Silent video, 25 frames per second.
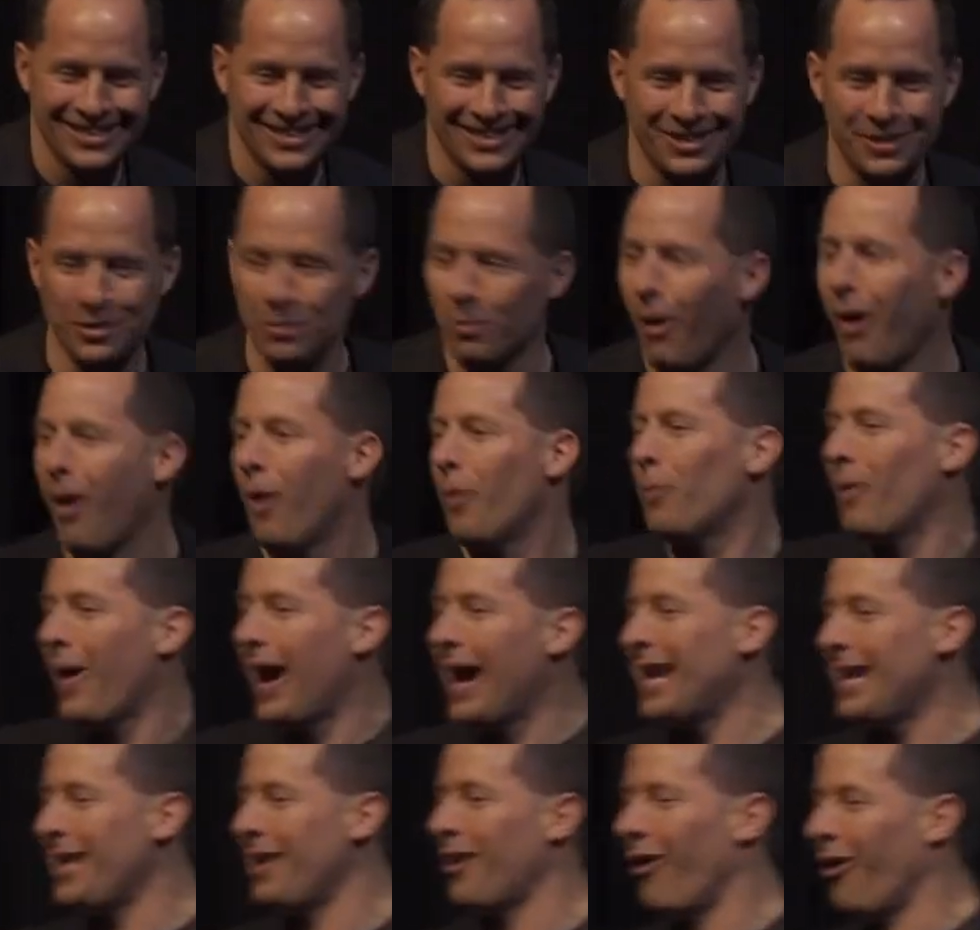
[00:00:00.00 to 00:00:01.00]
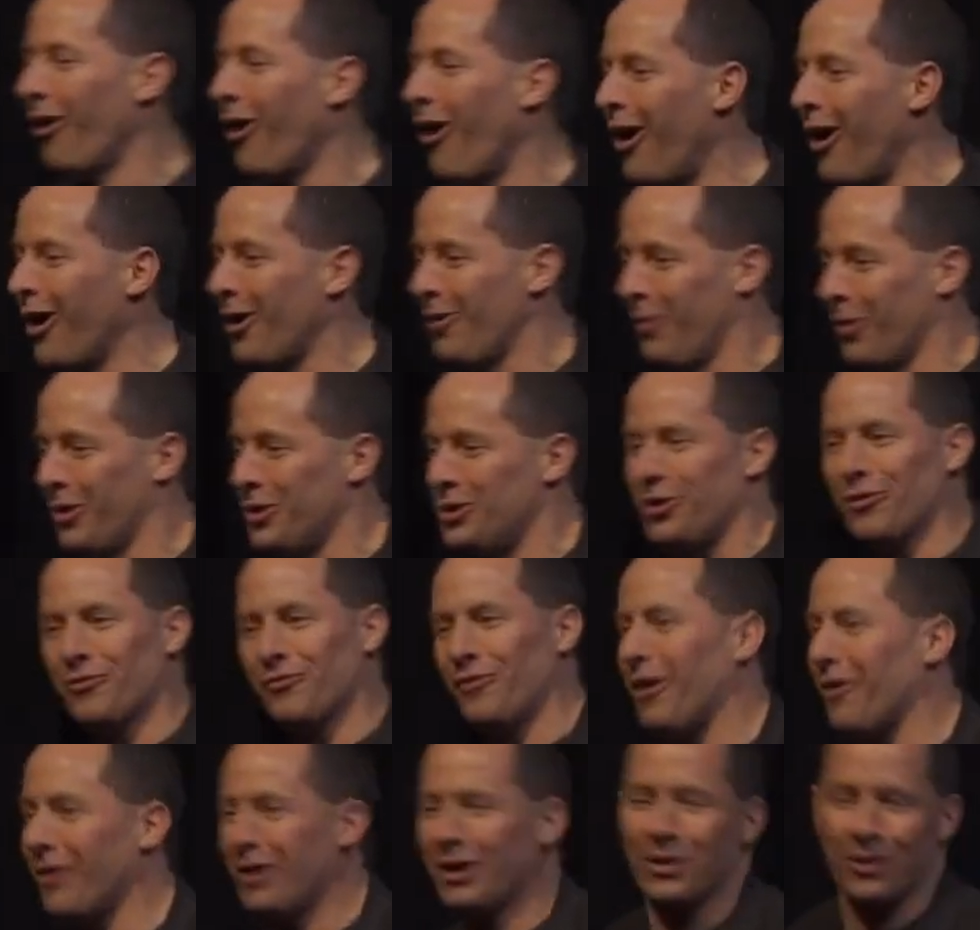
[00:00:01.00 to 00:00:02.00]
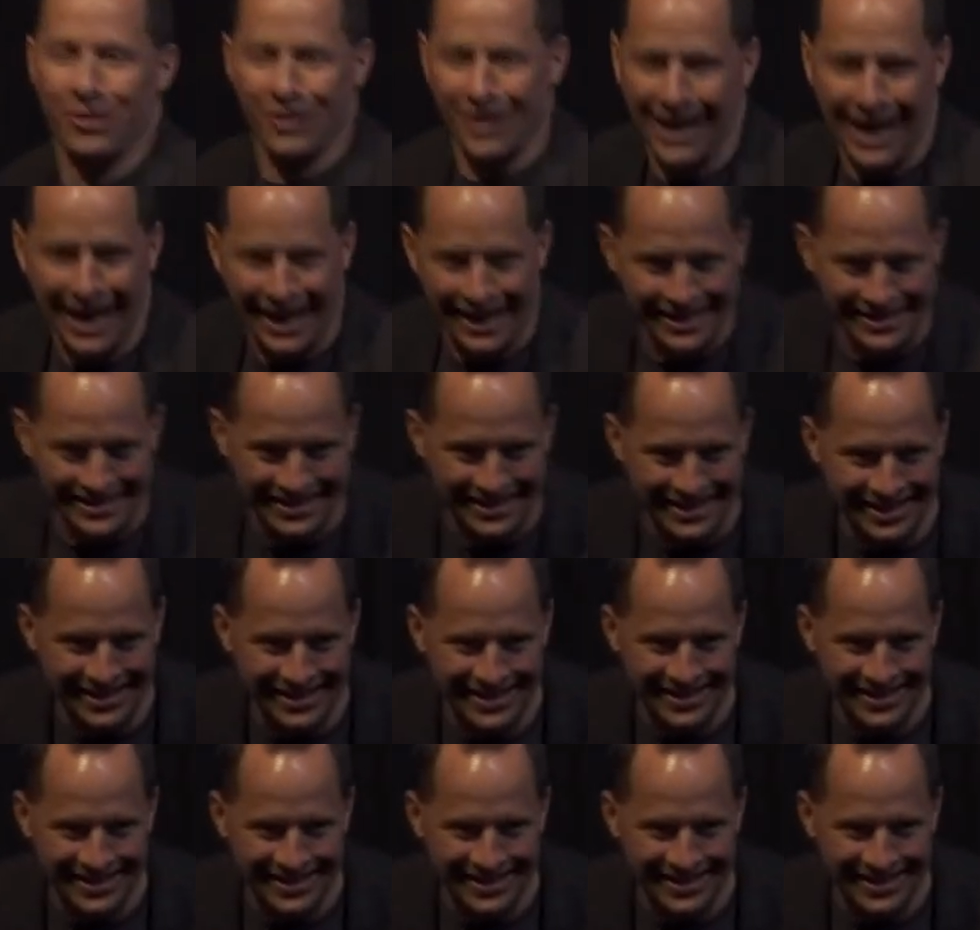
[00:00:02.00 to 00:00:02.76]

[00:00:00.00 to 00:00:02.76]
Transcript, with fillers: You already are awkward. You're very good at it.